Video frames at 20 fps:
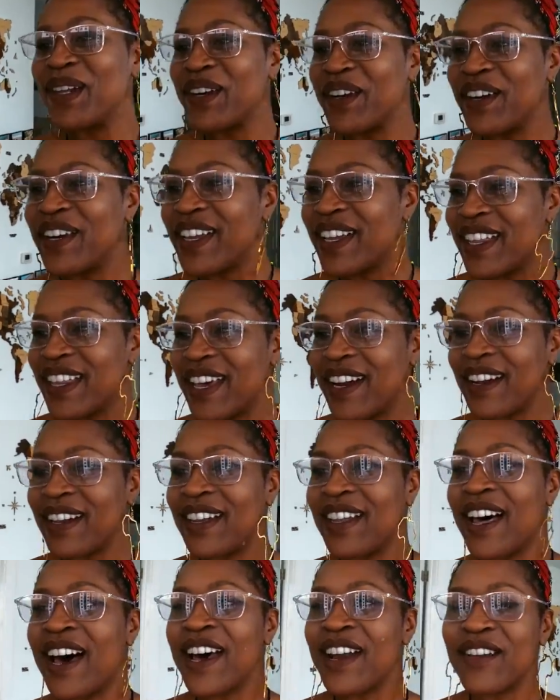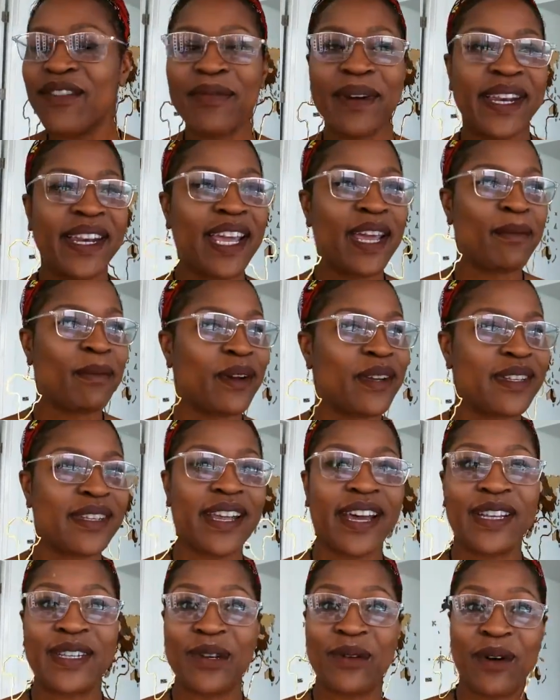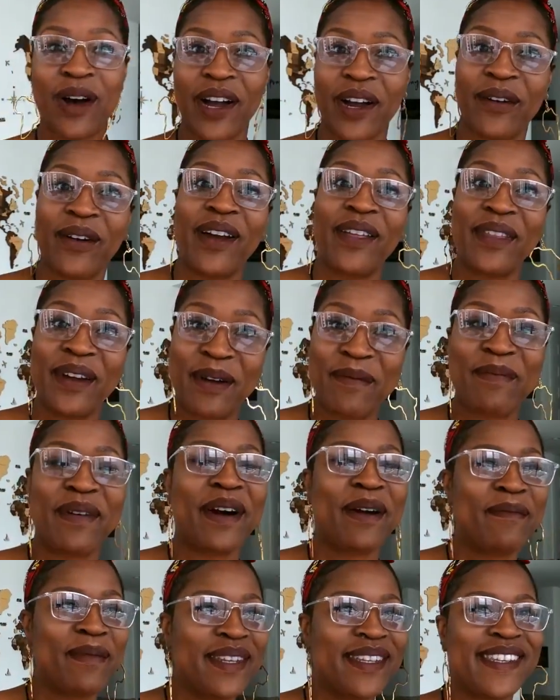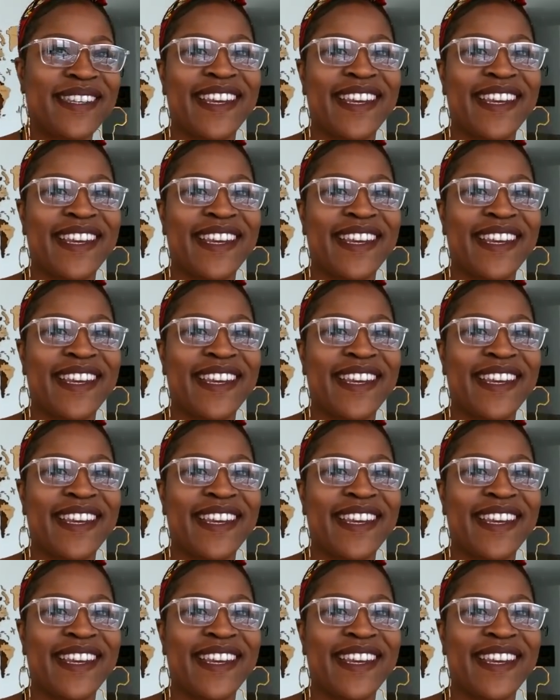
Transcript: allowing users a plethora of useful features.